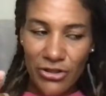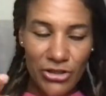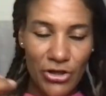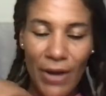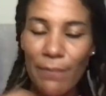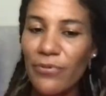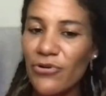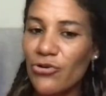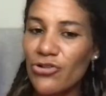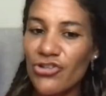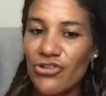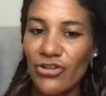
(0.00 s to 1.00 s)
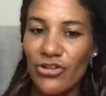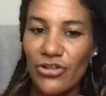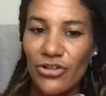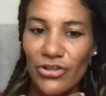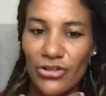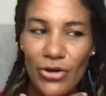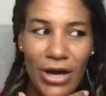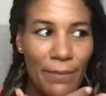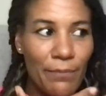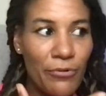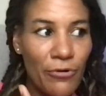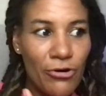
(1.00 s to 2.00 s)
you approach you
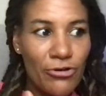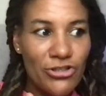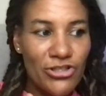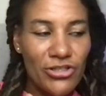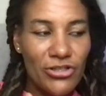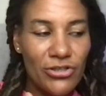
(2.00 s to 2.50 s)
approach